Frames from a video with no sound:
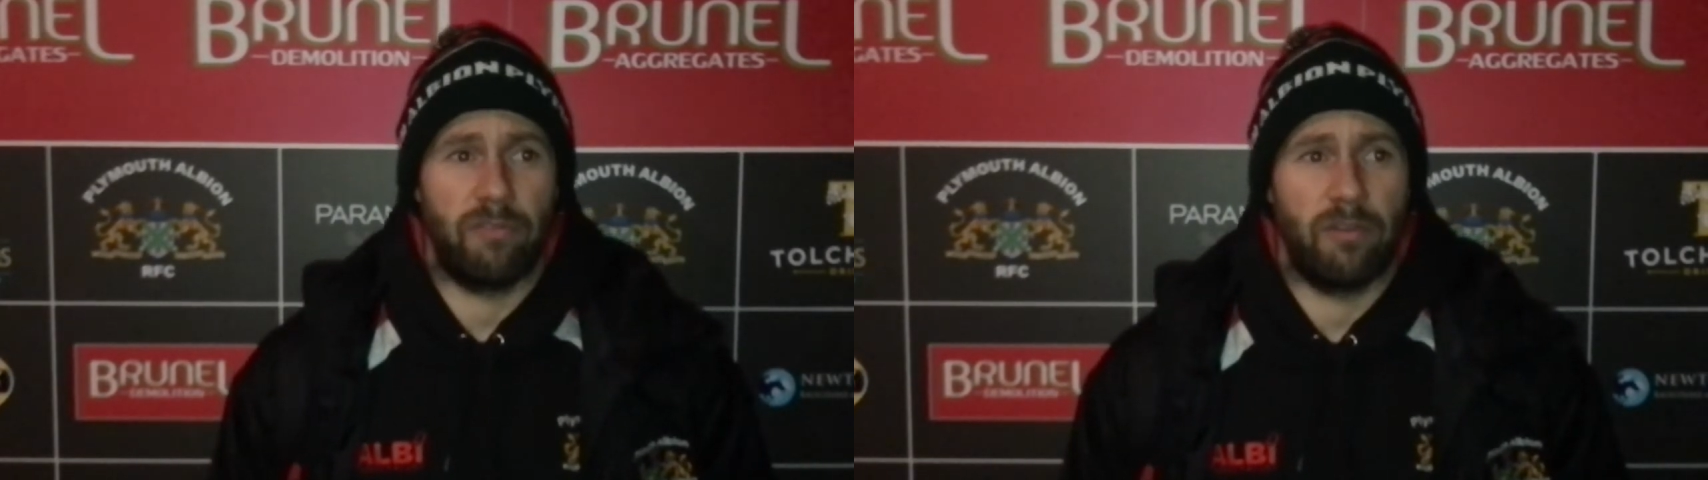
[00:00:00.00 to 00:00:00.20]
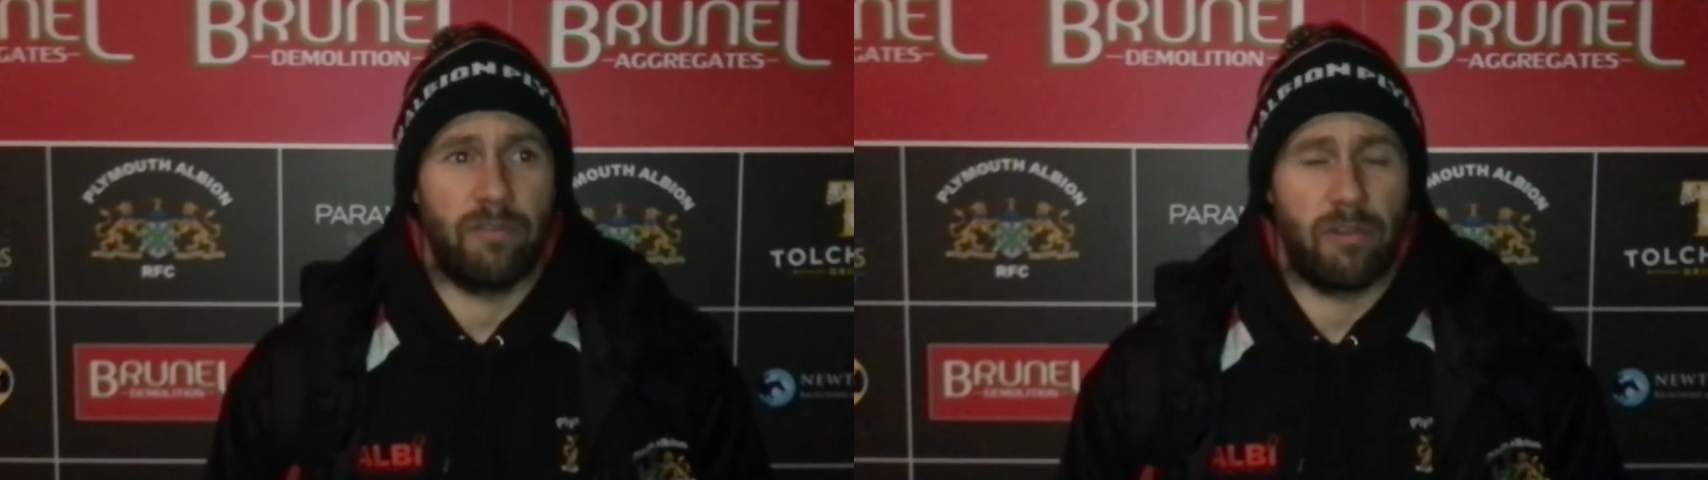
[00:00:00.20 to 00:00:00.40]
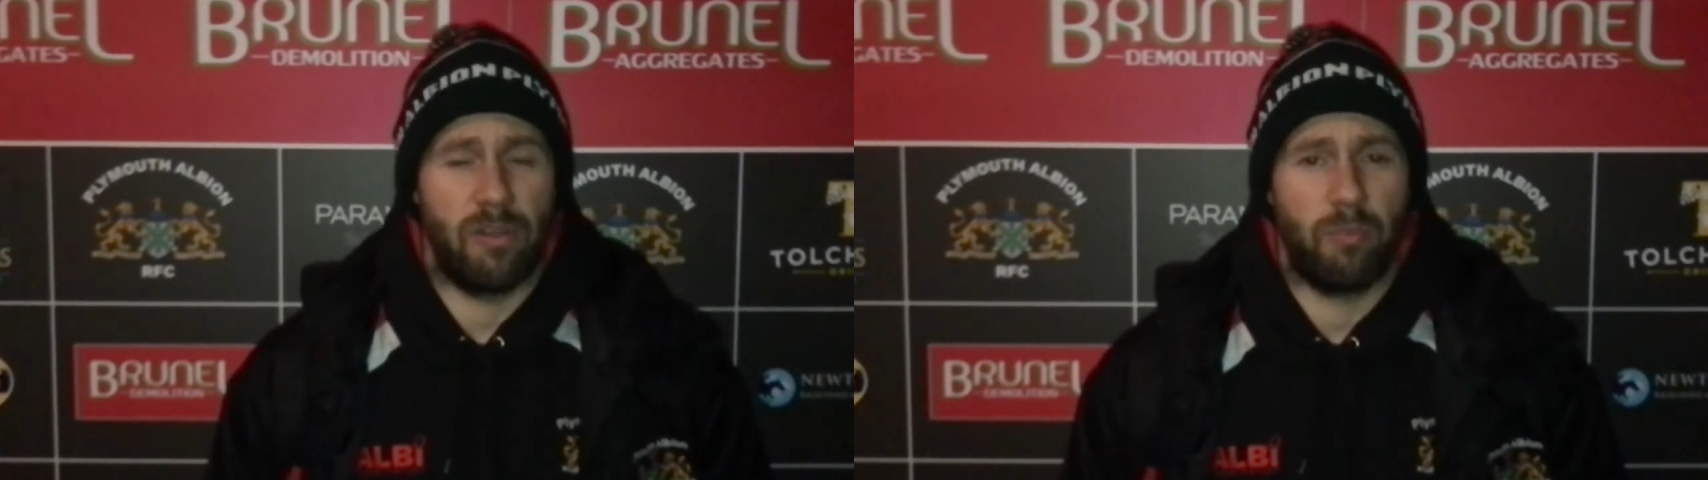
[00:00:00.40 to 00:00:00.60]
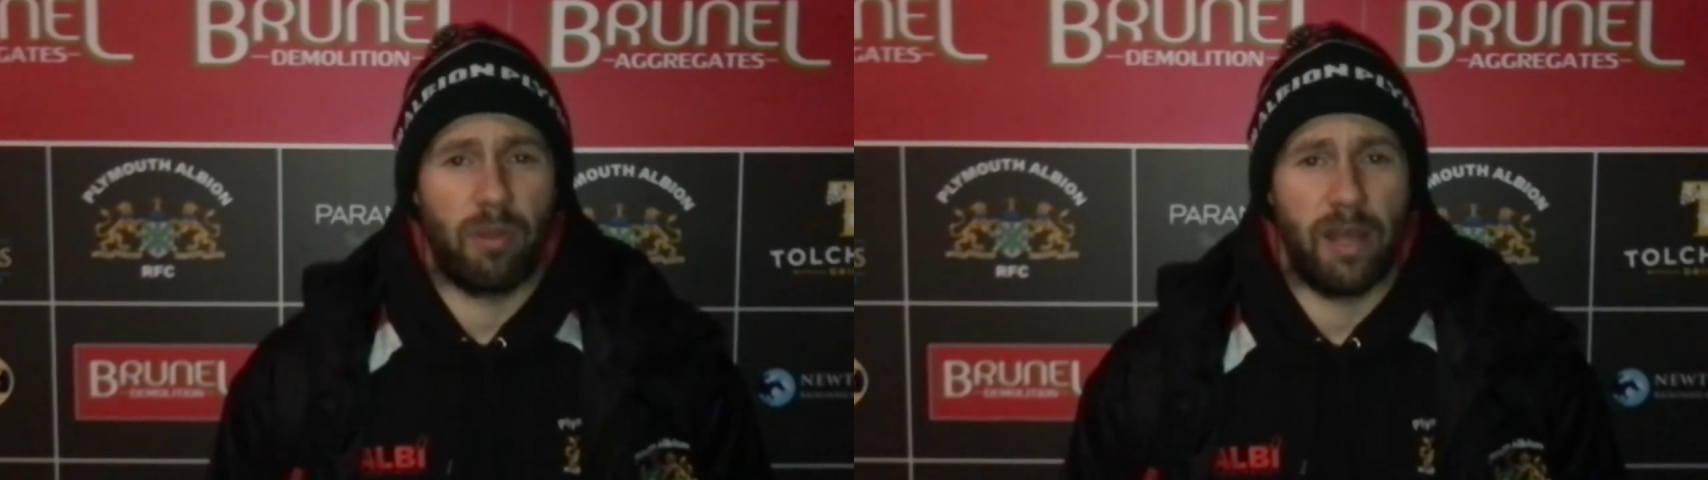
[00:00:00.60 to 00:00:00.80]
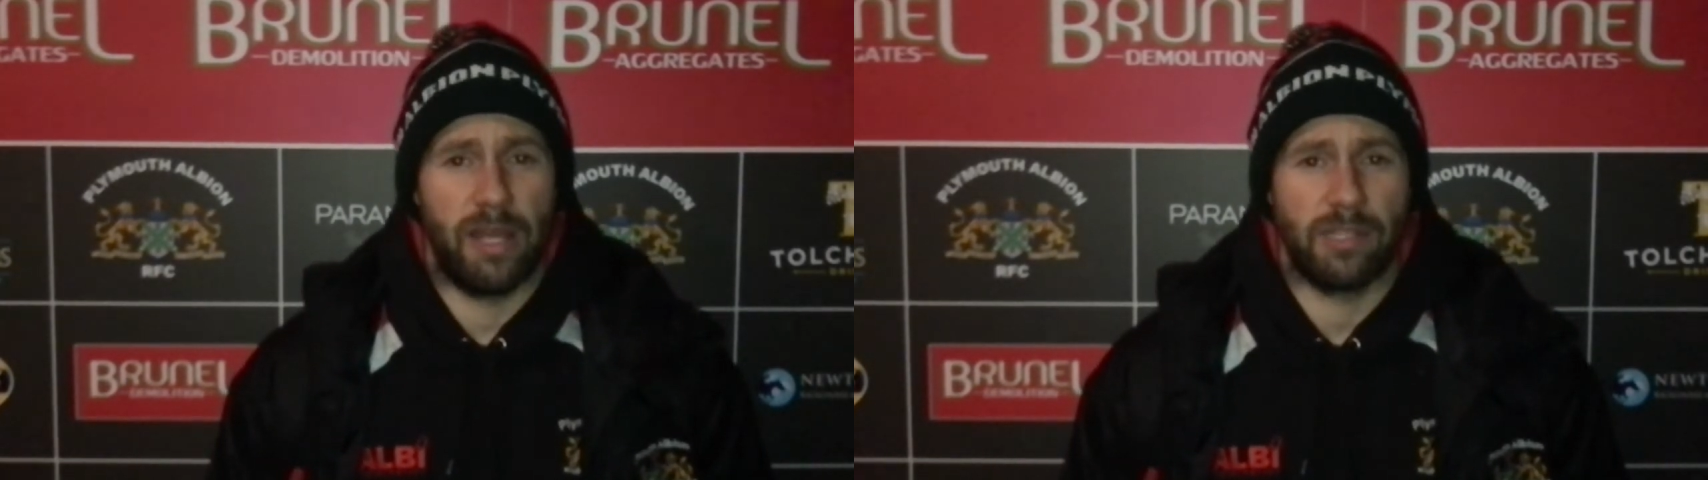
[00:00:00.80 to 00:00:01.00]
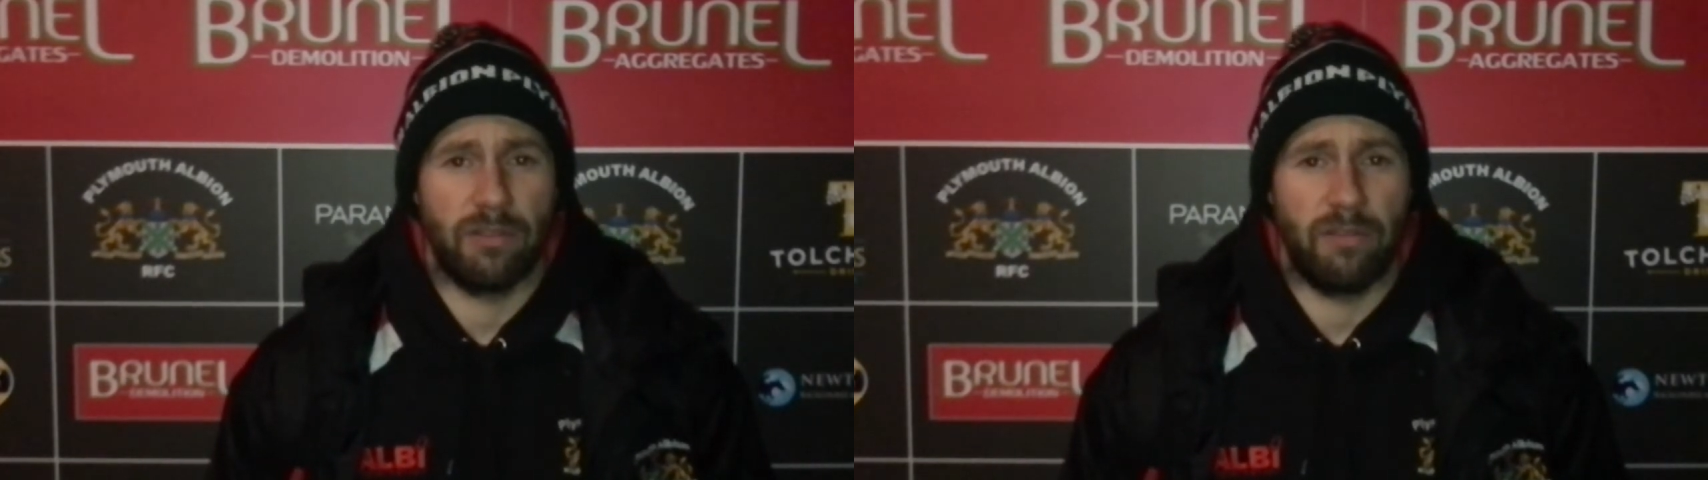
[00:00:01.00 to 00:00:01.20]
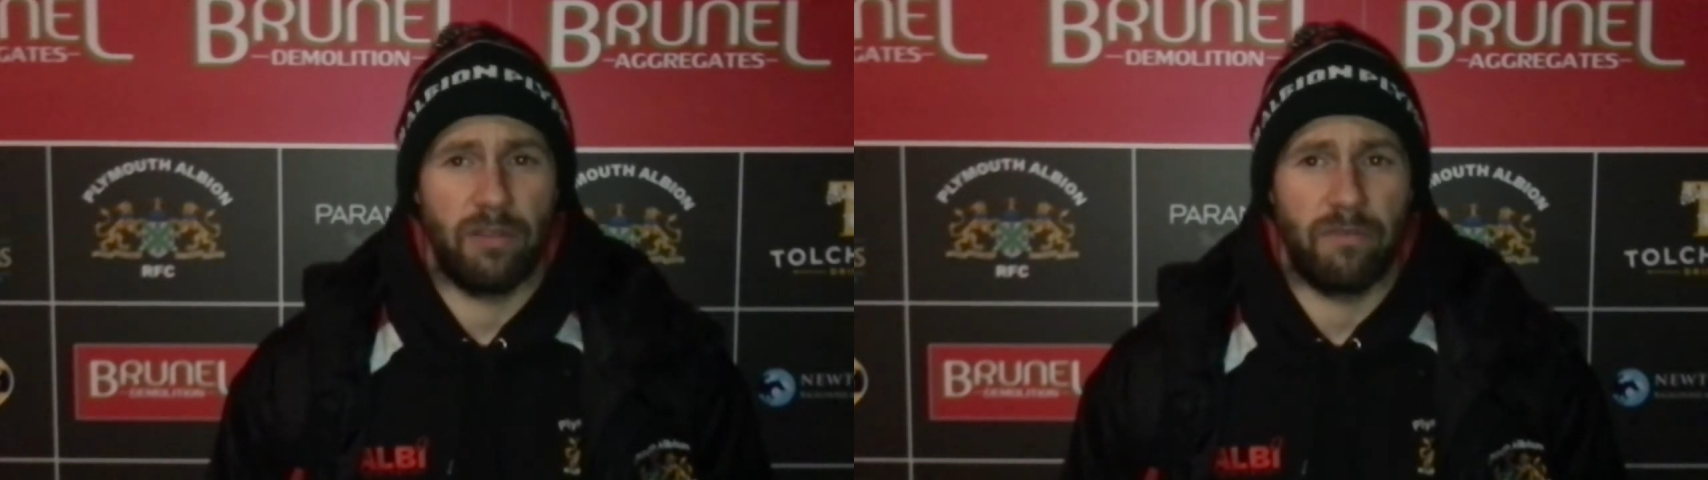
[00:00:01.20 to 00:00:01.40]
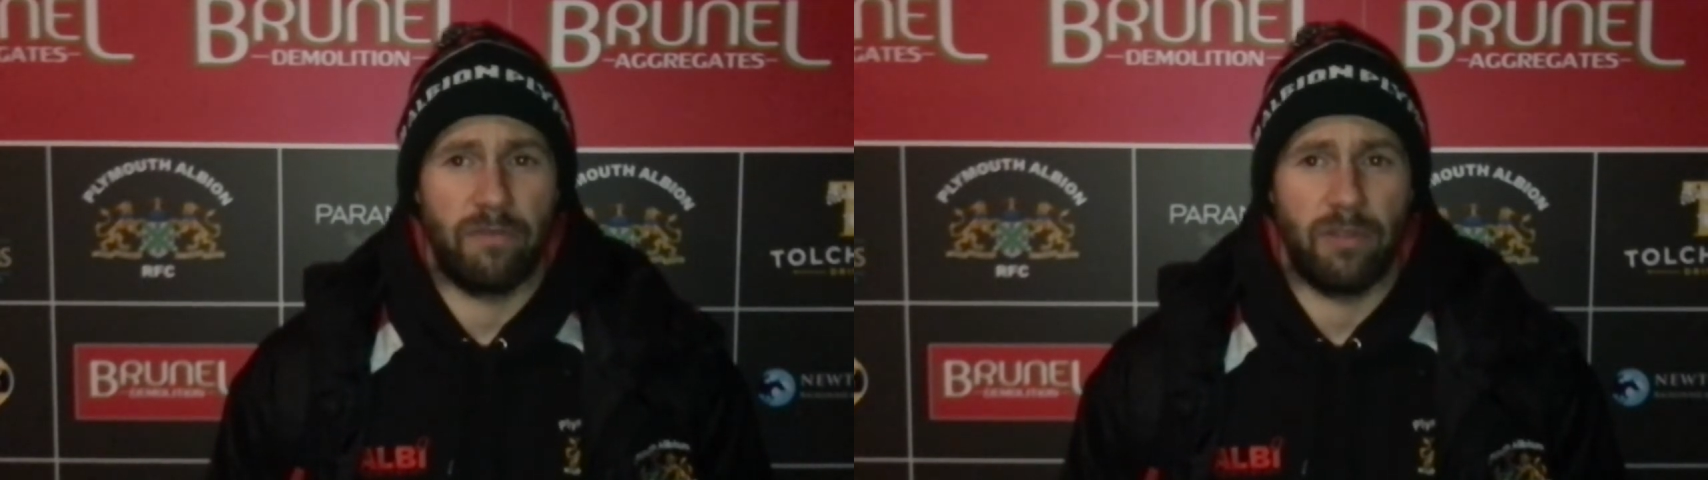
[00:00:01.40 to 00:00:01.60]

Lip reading: our own players and of